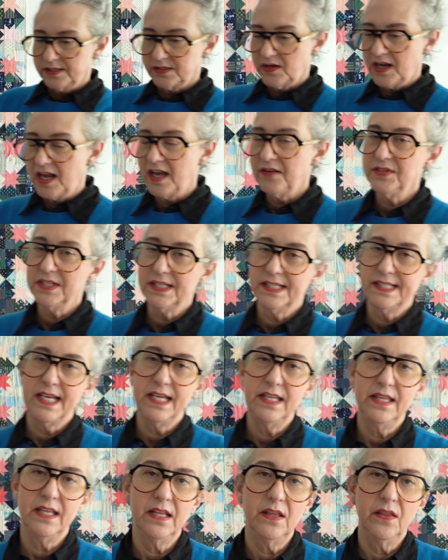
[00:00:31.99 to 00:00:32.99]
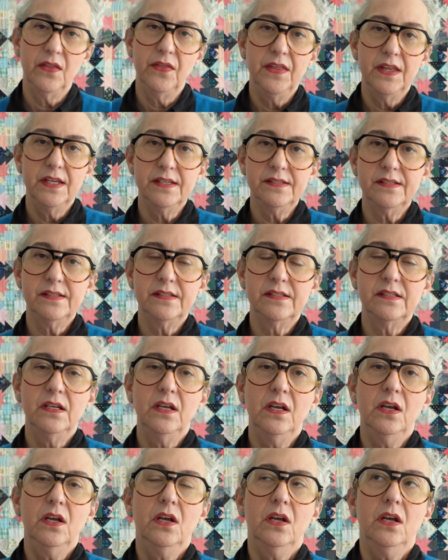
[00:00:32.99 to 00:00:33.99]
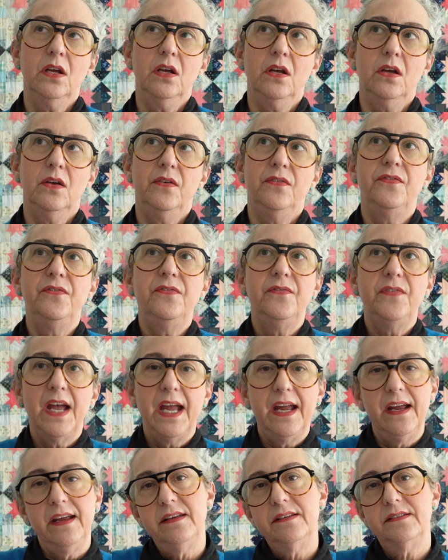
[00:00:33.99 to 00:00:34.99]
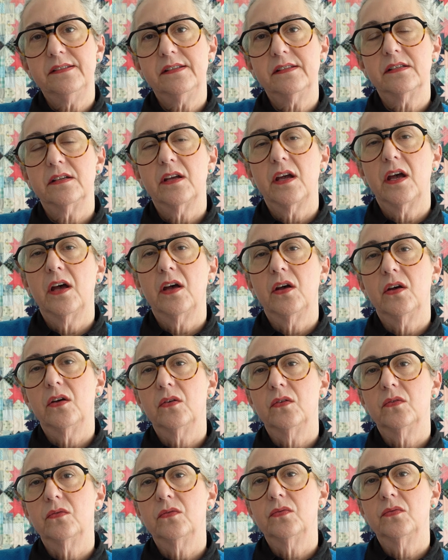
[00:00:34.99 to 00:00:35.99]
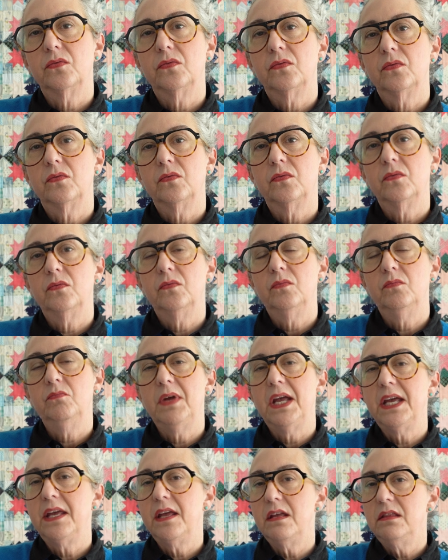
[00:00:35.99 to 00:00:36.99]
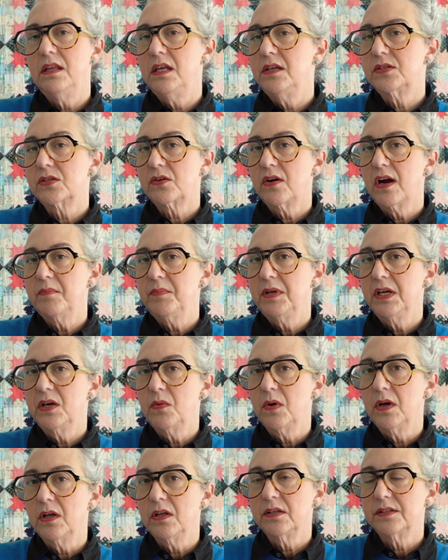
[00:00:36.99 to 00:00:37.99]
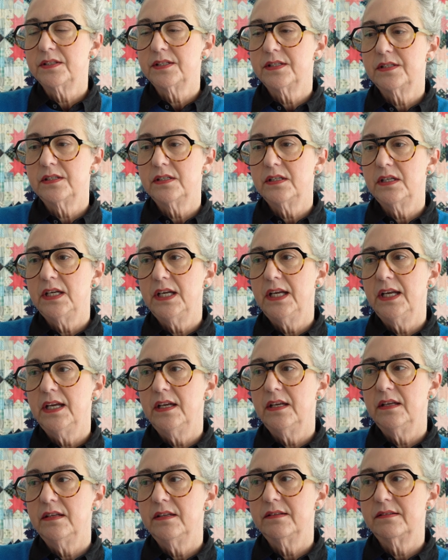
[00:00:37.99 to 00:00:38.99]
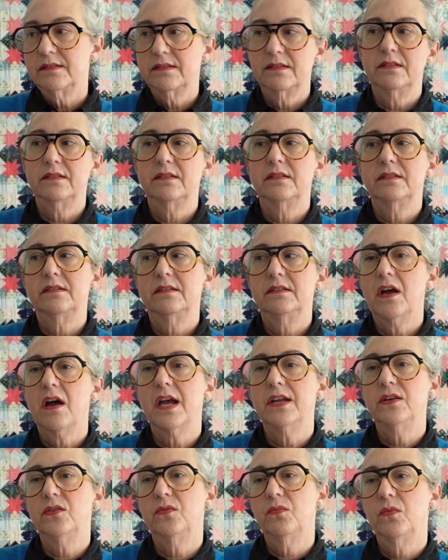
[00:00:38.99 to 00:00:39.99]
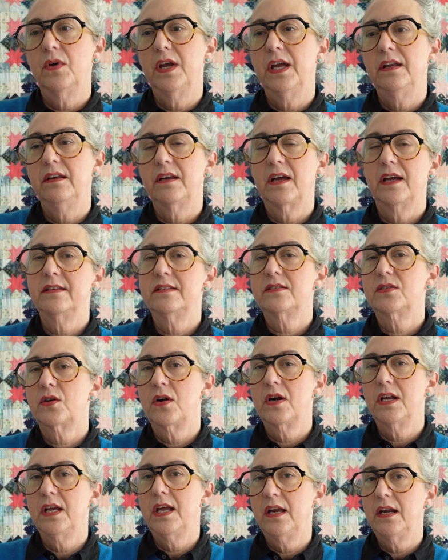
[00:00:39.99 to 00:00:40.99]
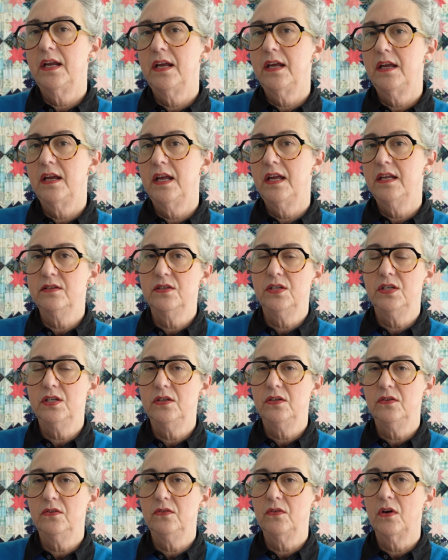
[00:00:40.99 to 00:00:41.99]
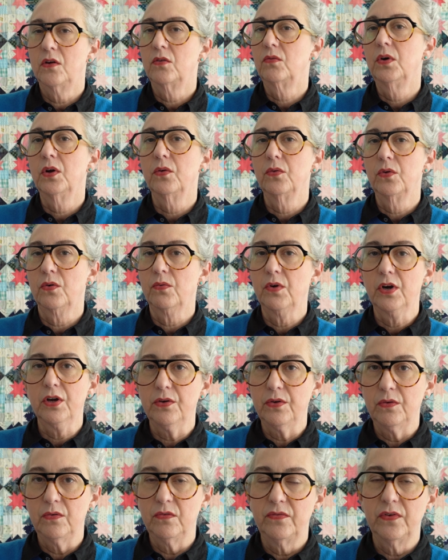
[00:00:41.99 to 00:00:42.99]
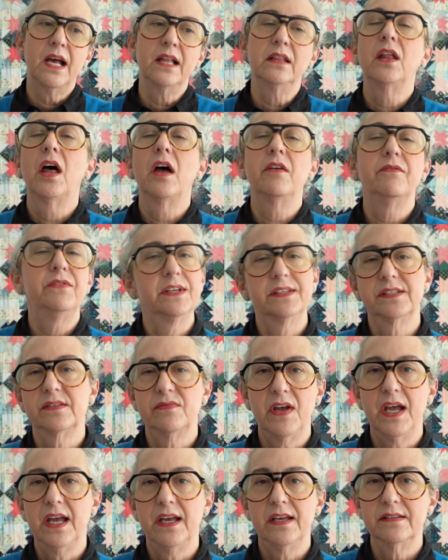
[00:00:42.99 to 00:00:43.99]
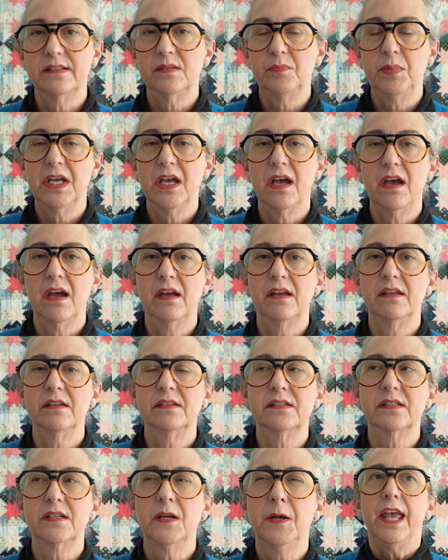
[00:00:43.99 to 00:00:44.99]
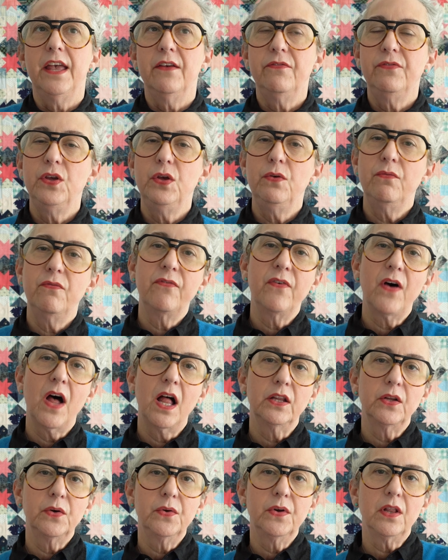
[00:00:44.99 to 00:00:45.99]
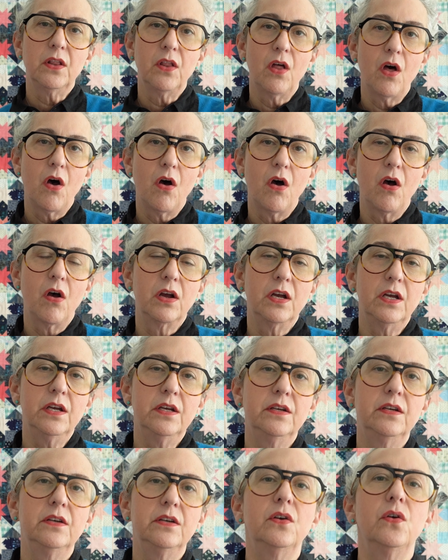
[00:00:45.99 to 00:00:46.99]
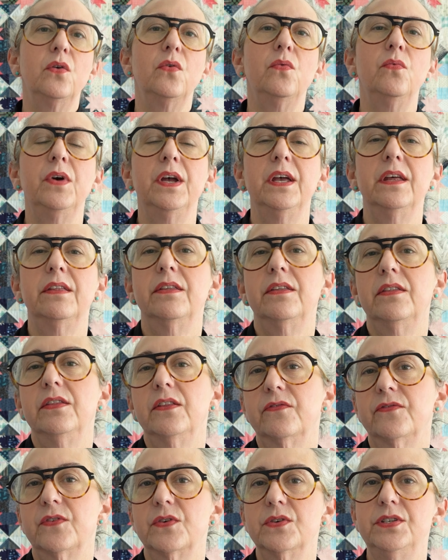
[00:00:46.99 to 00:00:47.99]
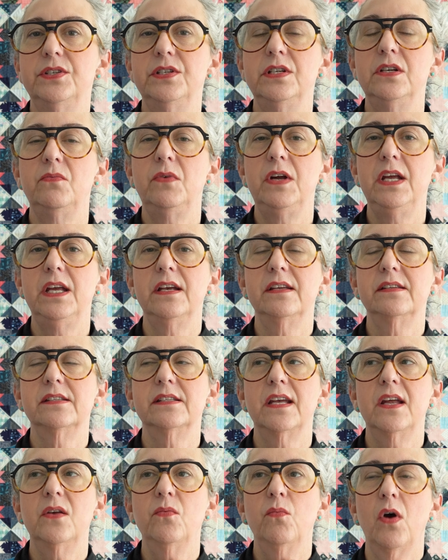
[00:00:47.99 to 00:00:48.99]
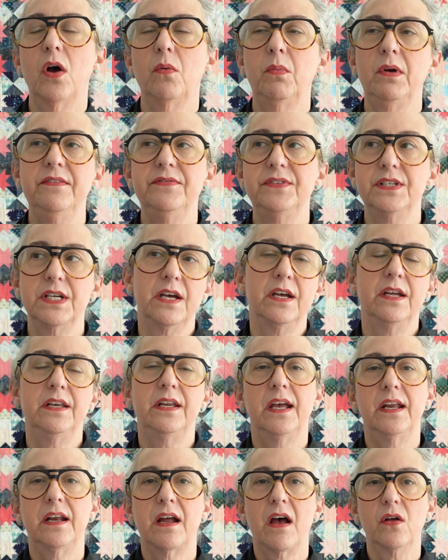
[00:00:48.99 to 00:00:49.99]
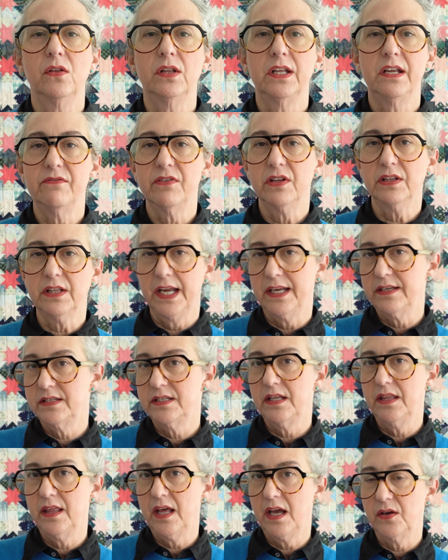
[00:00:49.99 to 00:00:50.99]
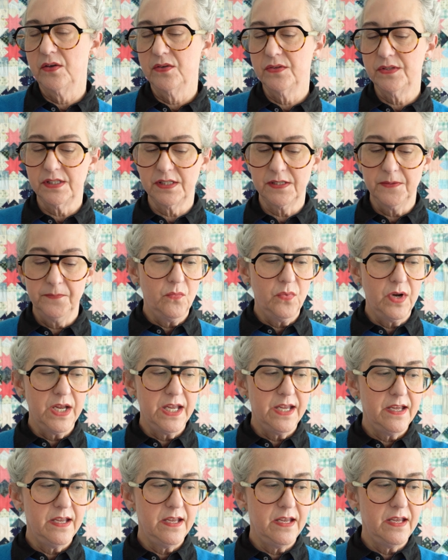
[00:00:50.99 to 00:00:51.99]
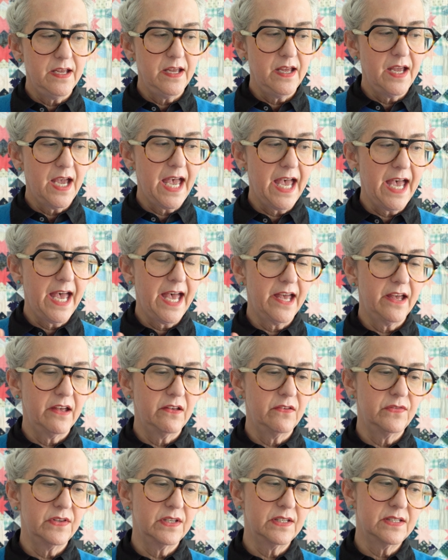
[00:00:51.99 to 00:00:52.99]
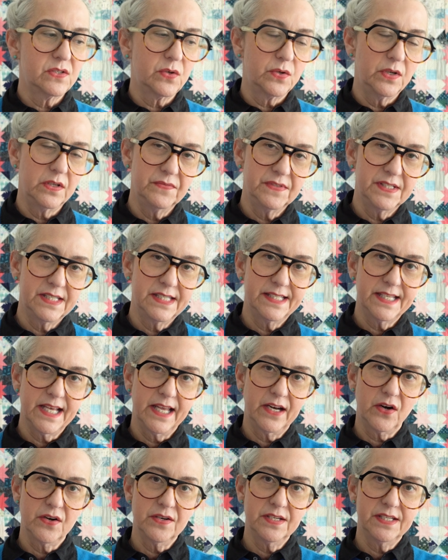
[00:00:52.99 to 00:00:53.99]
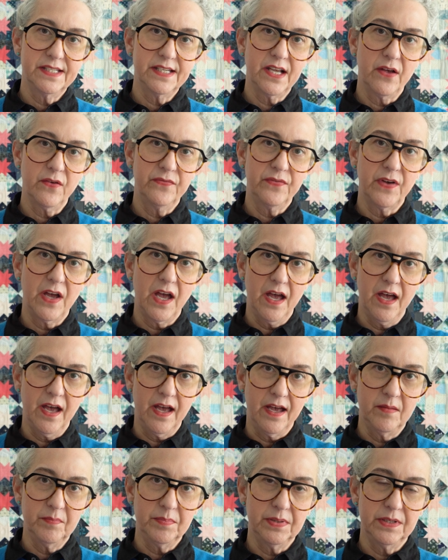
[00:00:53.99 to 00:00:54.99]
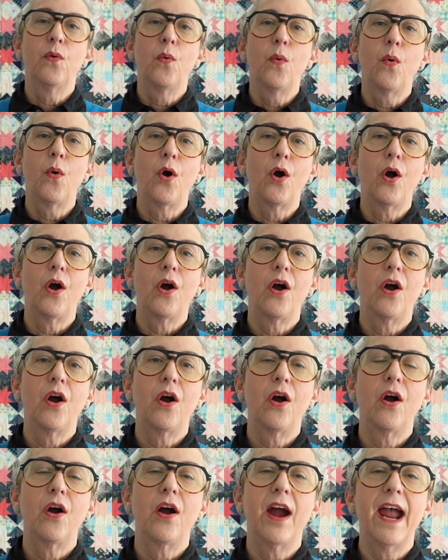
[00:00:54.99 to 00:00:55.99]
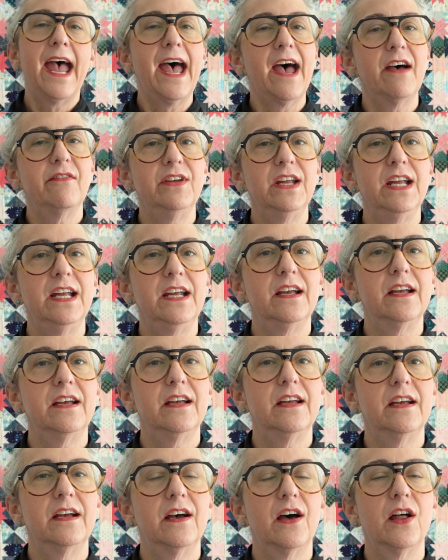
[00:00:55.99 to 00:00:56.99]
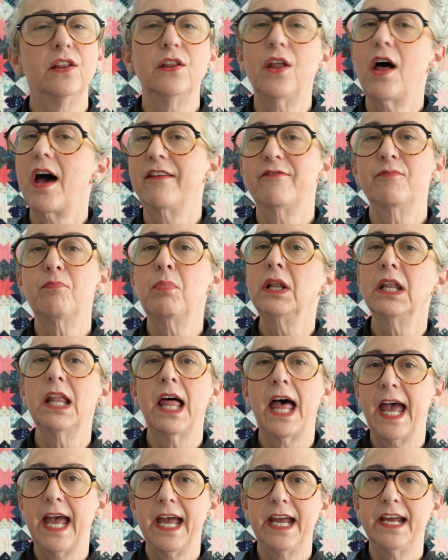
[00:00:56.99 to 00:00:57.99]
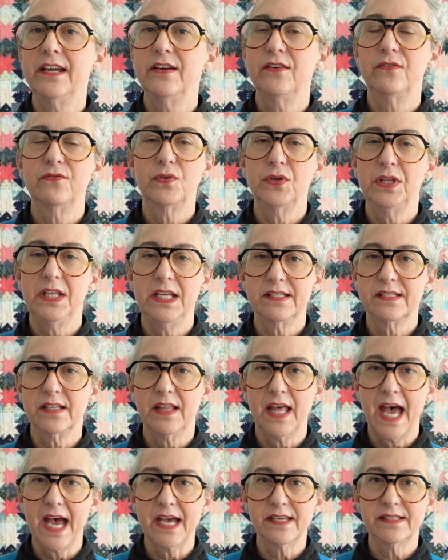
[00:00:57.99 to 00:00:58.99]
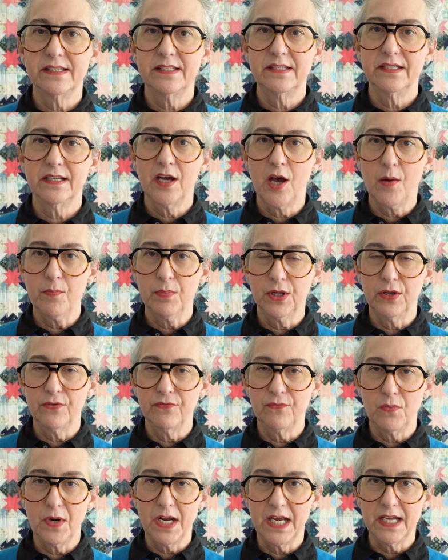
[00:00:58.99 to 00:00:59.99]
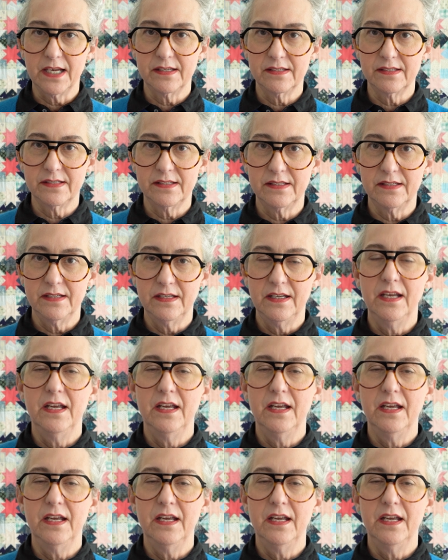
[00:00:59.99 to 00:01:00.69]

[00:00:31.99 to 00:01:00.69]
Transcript: So I have to say that this phase of making these scrappy quilts is kind of when I start getting into a real groove. I love this phase because if you followed along with the first 2 weeks and what we've done, and I'll leave a link to those, we have sort of set ourselves up for having a lot of play for these last couple of weeks